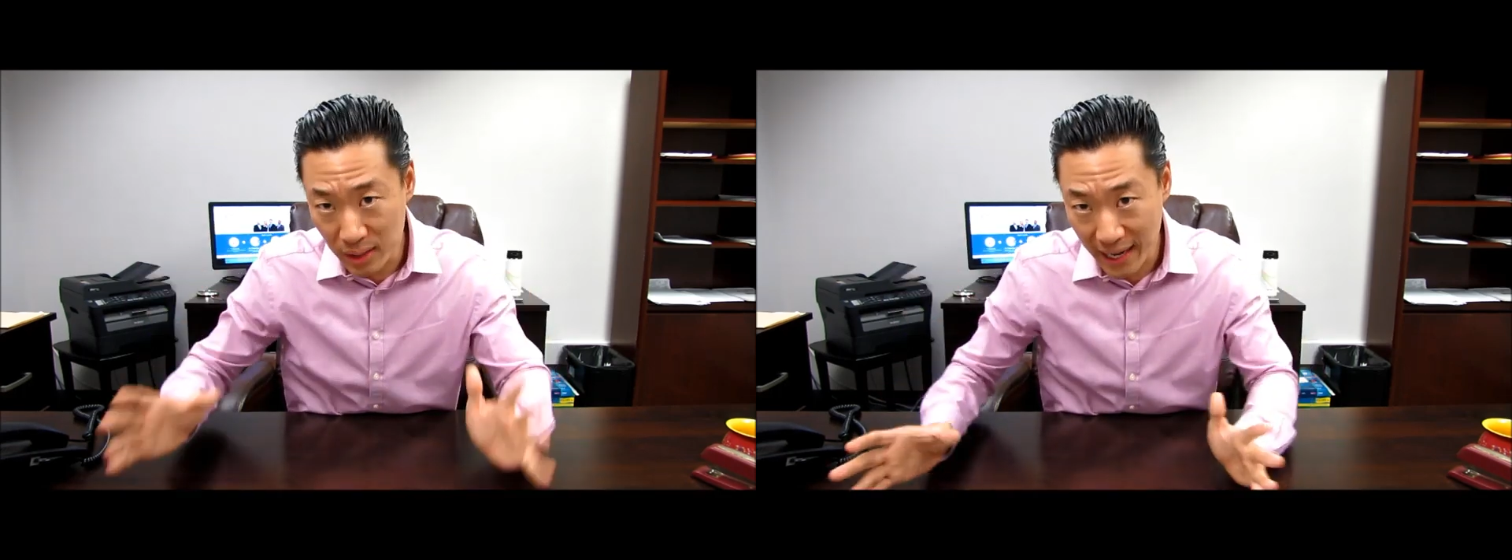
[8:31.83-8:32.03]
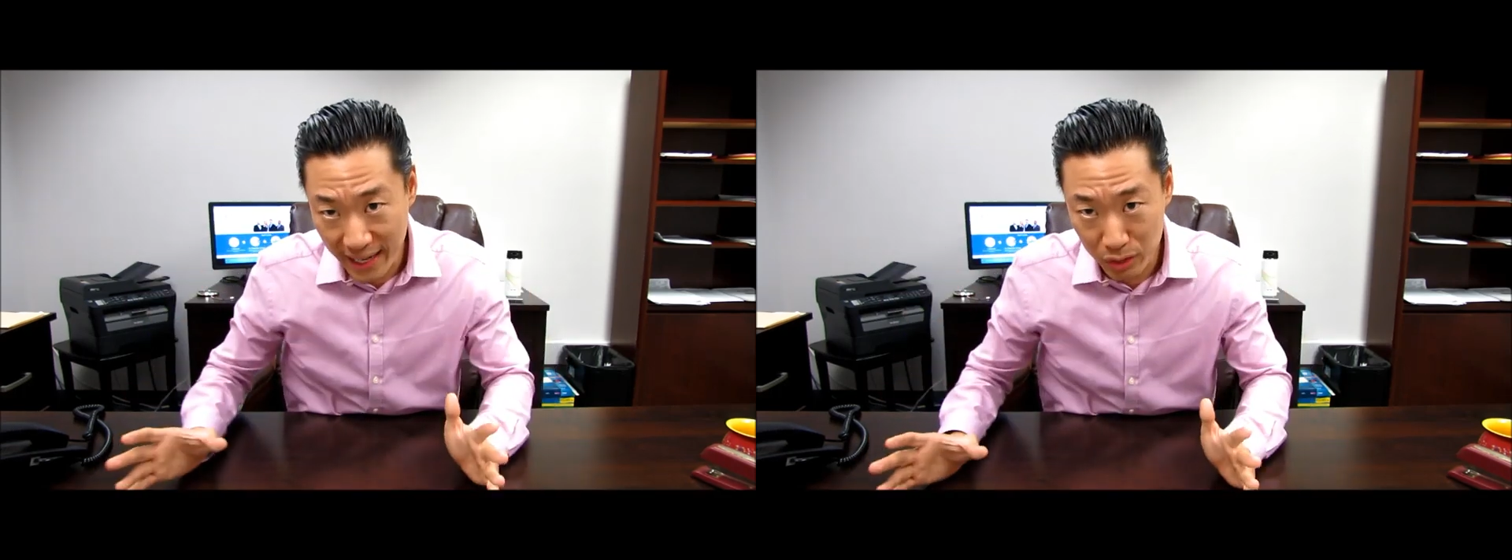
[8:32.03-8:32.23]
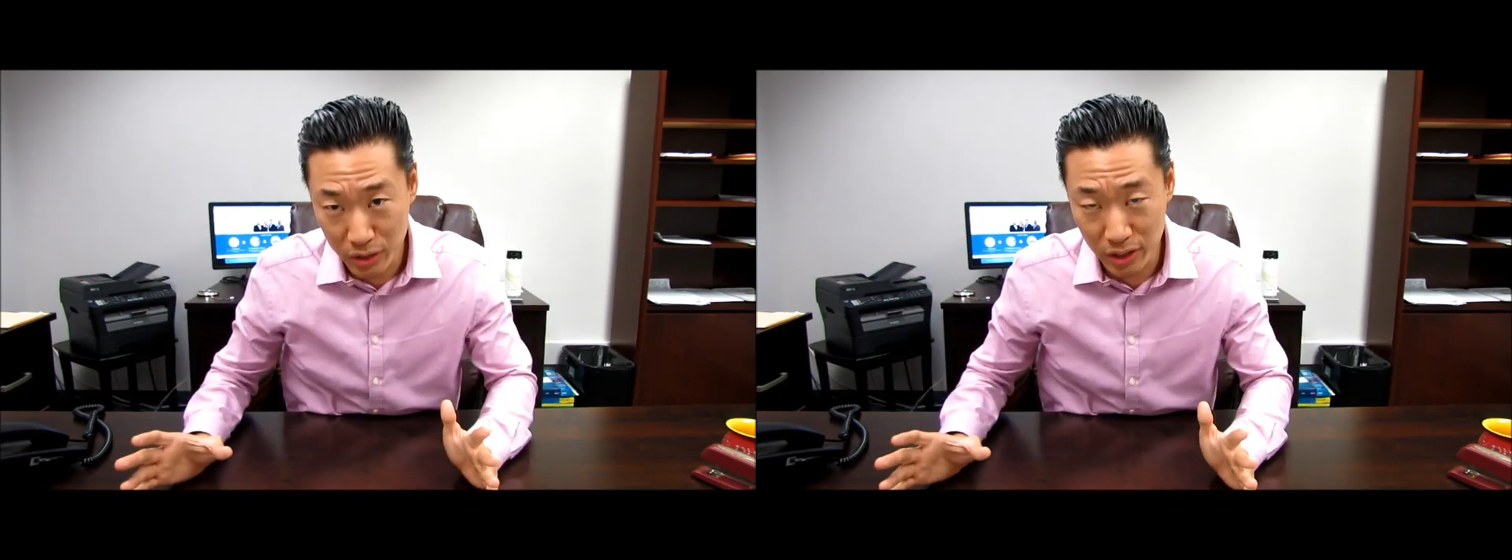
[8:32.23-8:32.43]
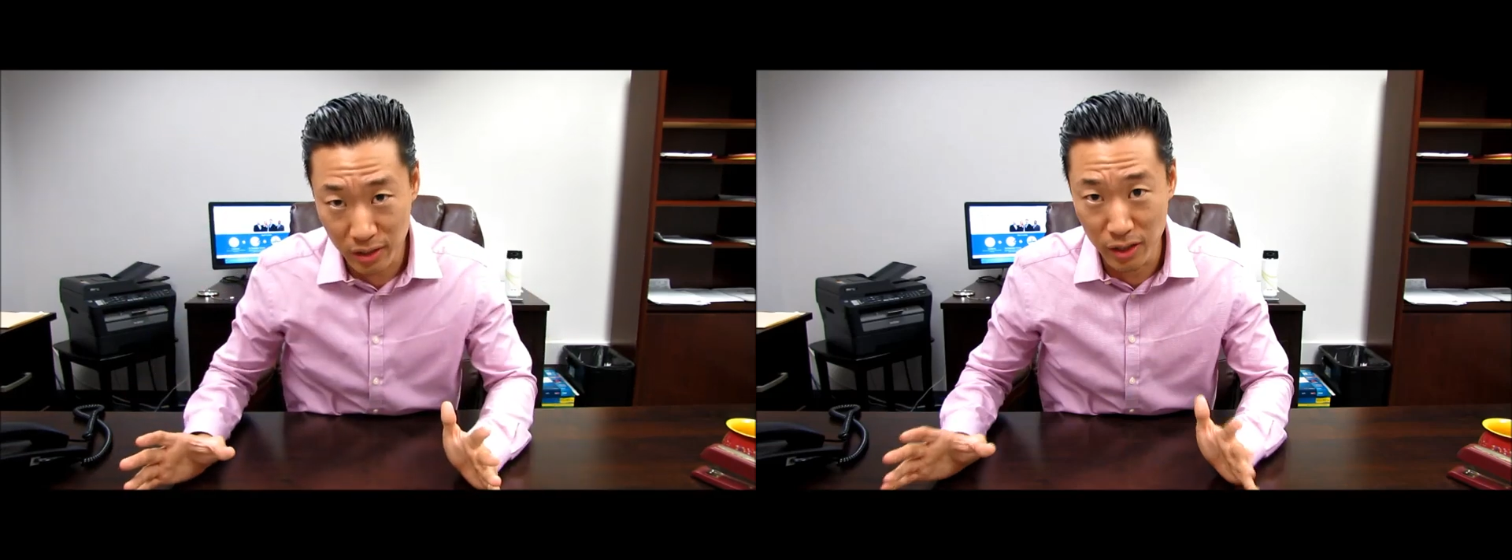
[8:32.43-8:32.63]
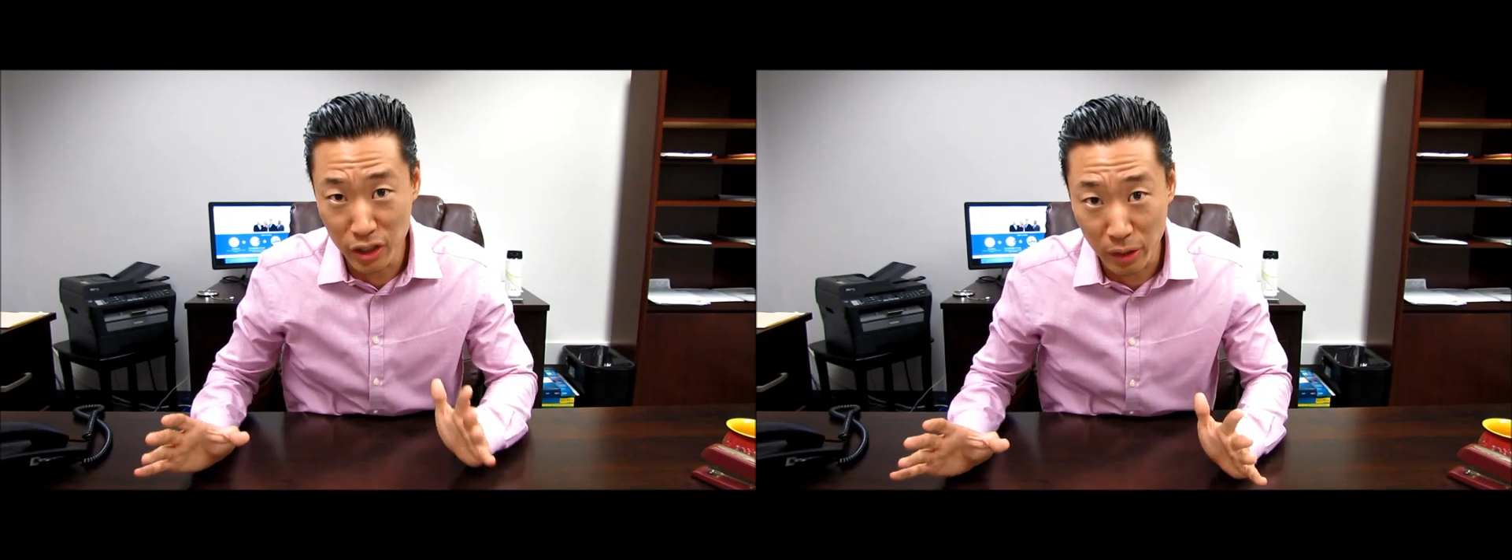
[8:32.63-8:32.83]
tax
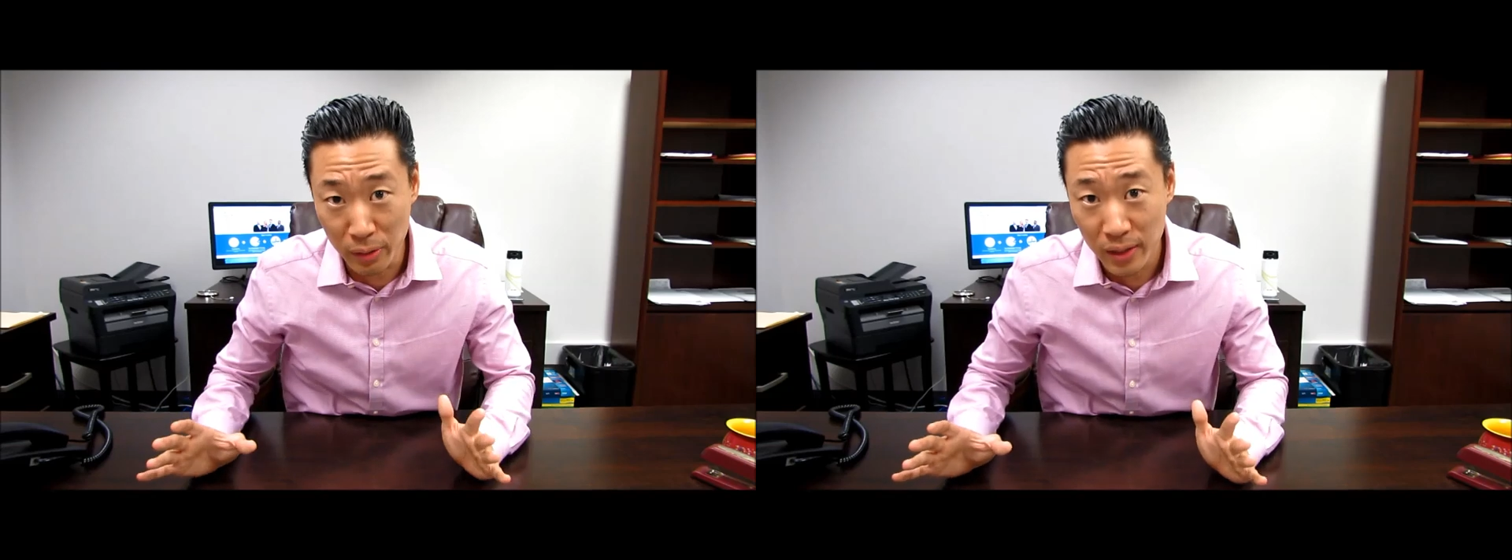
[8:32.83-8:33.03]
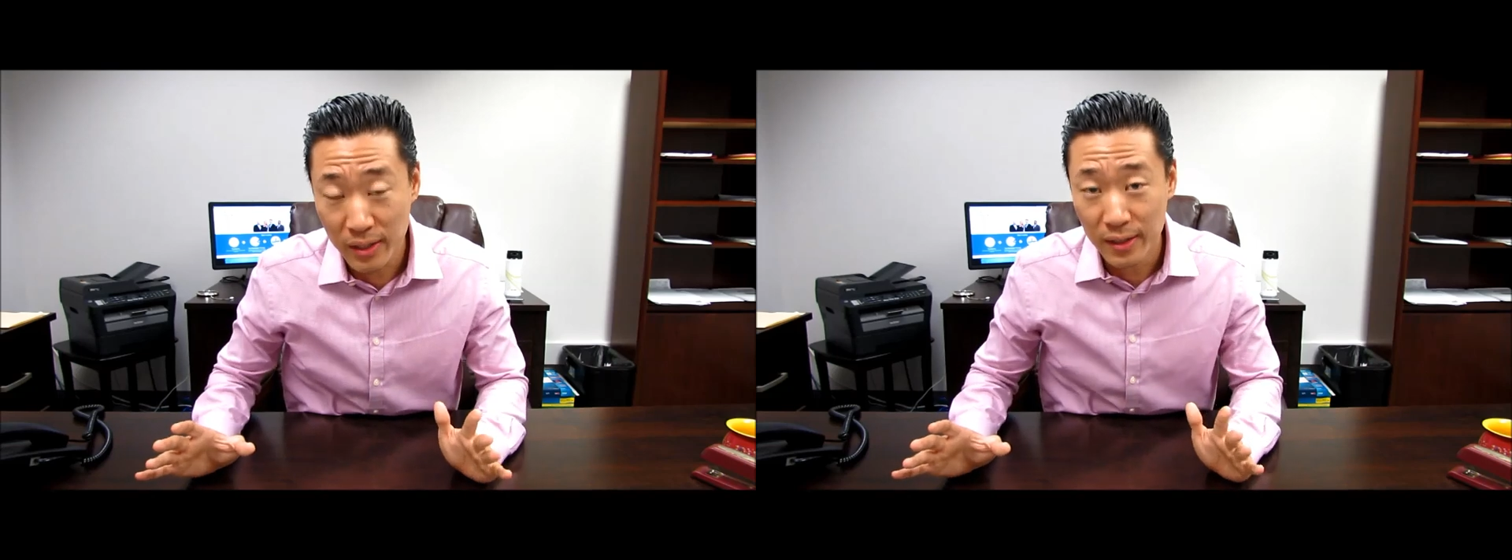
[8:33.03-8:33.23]
return. No.